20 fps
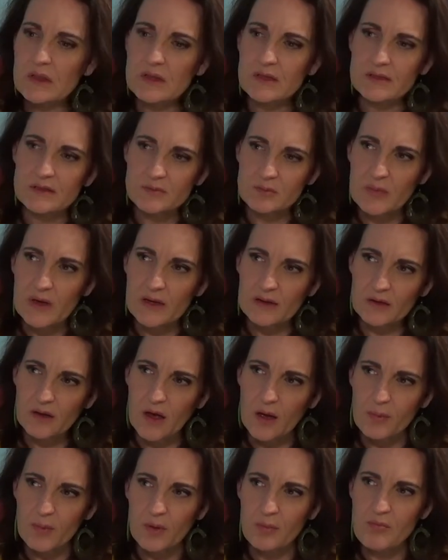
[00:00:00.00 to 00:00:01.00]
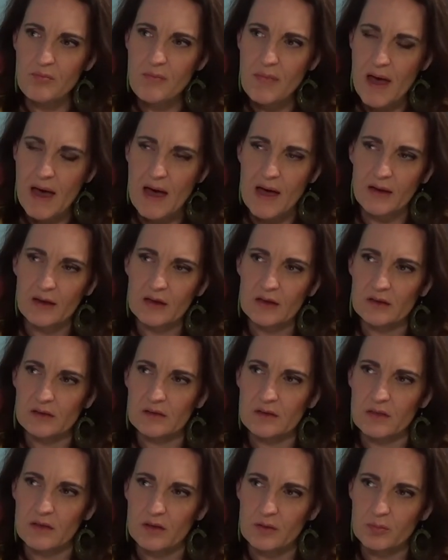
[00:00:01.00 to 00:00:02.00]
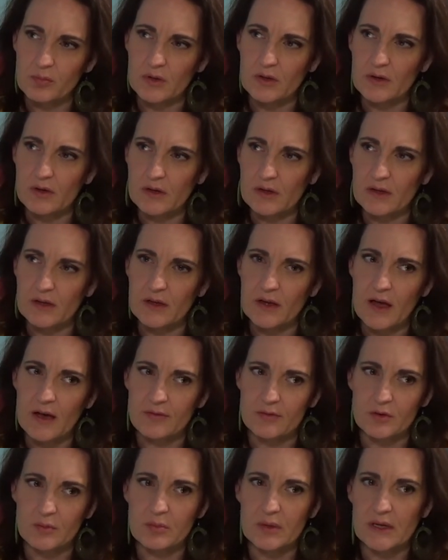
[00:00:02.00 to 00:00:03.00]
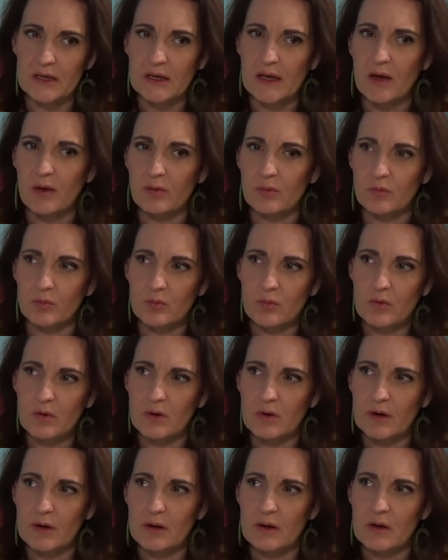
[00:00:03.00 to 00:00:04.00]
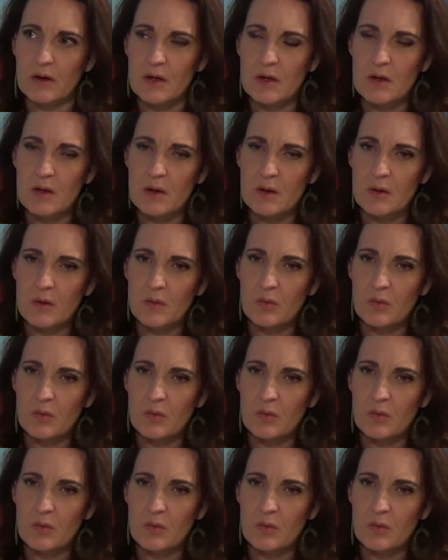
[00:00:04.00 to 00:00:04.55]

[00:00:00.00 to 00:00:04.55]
these men coming back into the community after being out in war, mm-hmm.